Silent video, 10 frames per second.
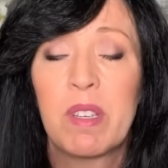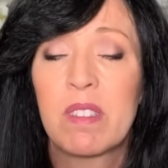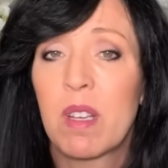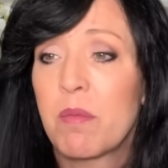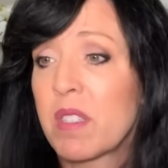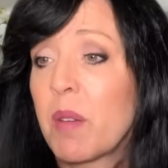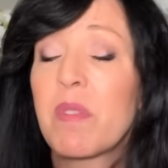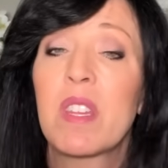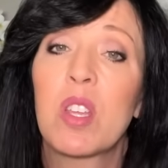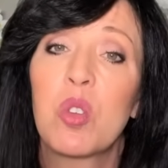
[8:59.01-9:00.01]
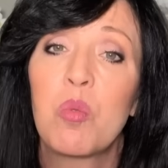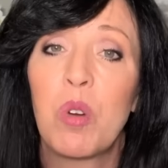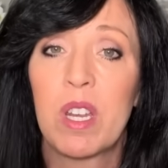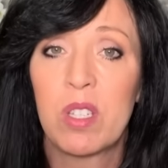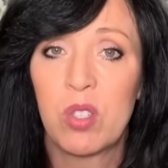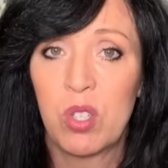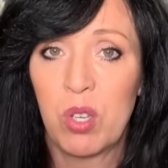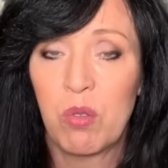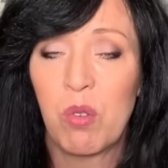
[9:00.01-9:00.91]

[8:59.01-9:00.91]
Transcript: some, something that you wanted to do,